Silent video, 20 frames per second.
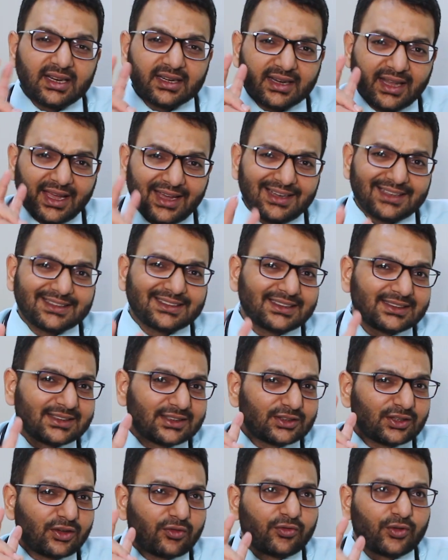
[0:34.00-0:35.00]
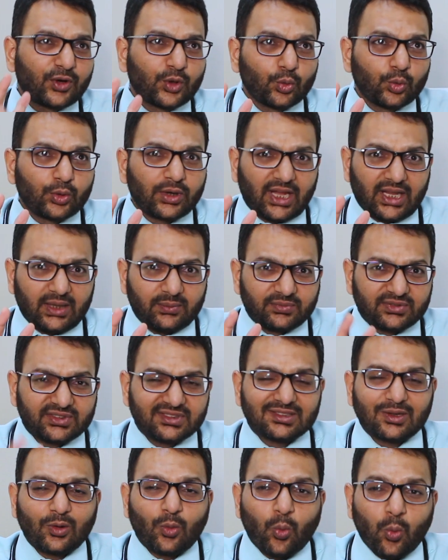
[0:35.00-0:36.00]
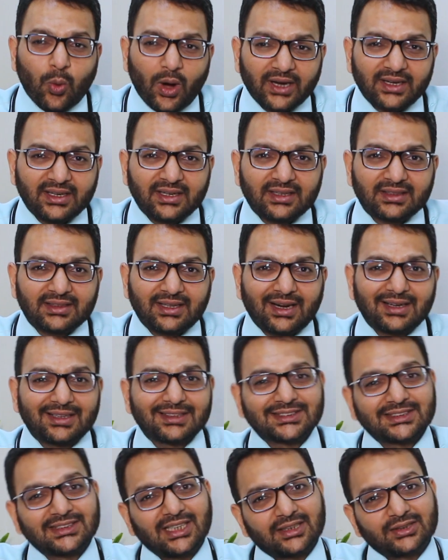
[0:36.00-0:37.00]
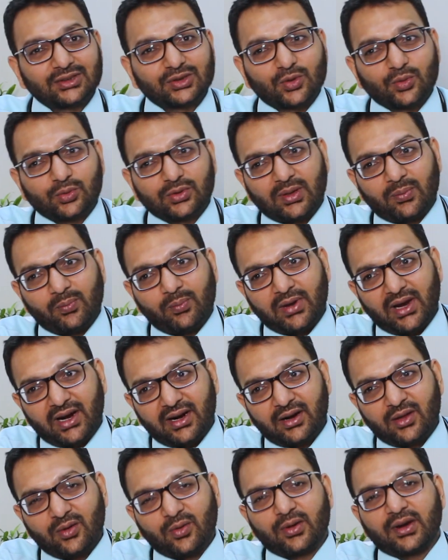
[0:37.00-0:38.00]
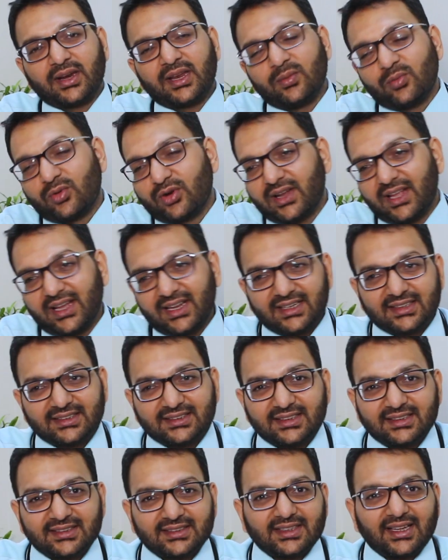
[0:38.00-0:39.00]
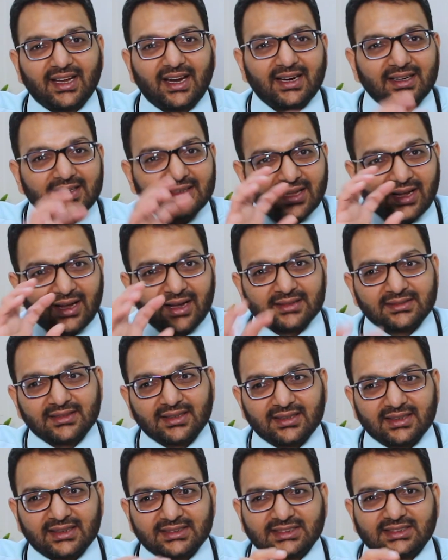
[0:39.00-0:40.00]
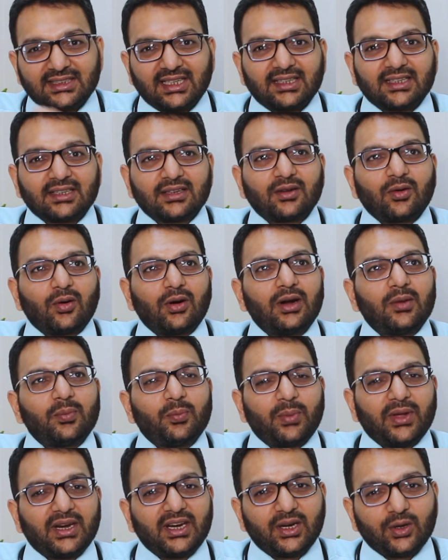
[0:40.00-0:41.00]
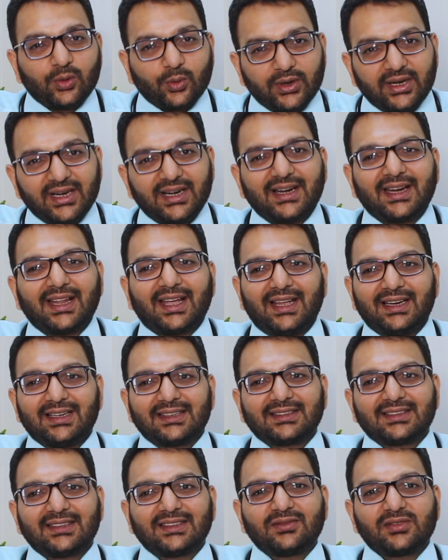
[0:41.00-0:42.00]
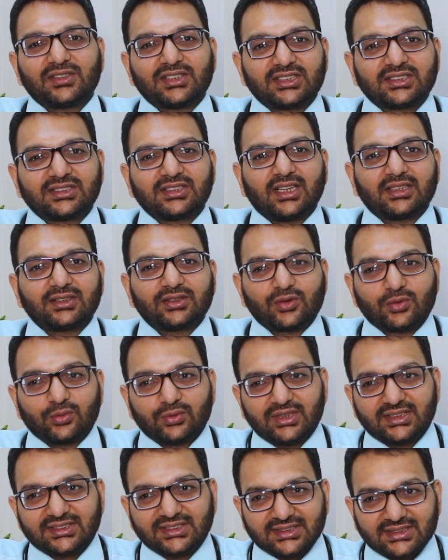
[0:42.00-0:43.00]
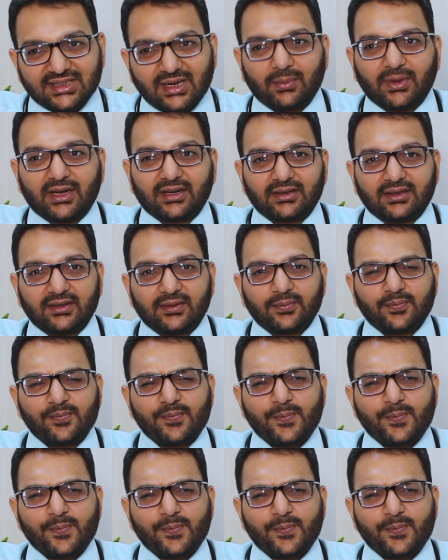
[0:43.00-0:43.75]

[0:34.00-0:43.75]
Dialysis is of two types. One that is done through the blood or hemodialysis, and the other is done called peritoneal dialysis, which is done through the stomach.